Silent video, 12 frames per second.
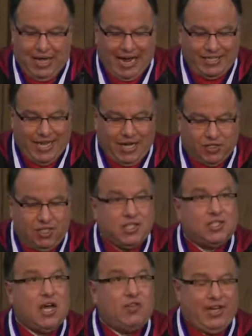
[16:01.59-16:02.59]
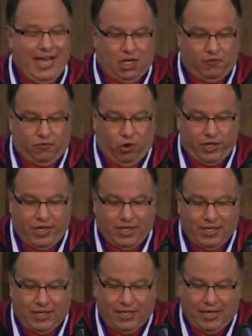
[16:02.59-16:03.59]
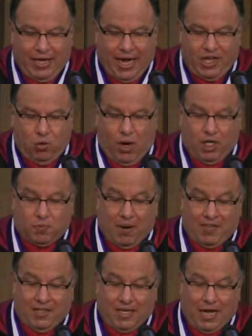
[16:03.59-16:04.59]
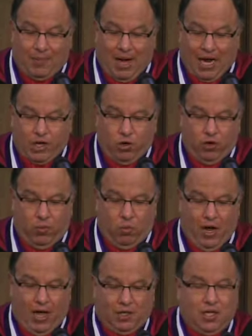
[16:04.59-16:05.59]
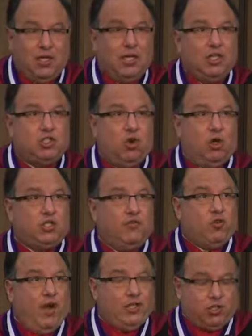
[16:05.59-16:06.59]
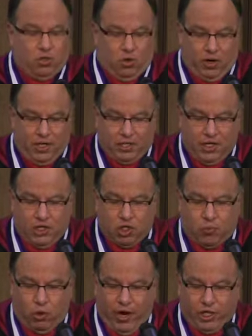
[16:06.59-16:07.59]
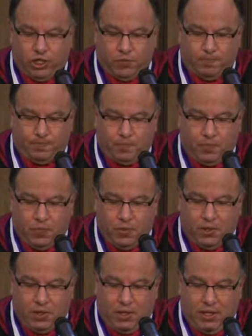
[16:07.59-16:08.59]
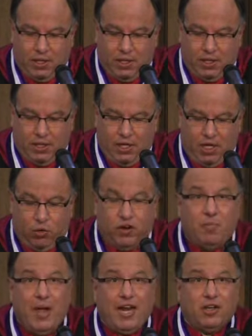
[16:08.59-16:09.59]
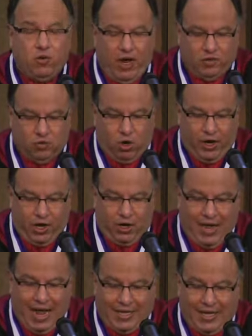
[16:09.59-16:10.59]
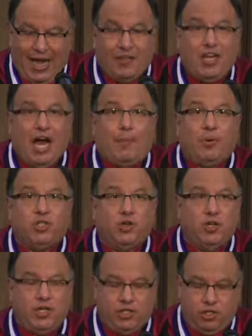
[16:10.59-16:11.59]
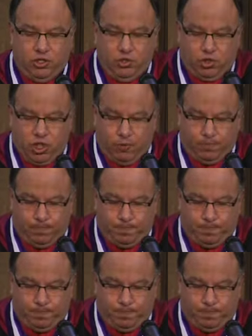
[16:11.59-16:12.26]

hightailed it to Southern California, and he was, by the time I knew him well, a source of great stories and inspiration. He would have made a great lawyer had he had the opportunity to do so.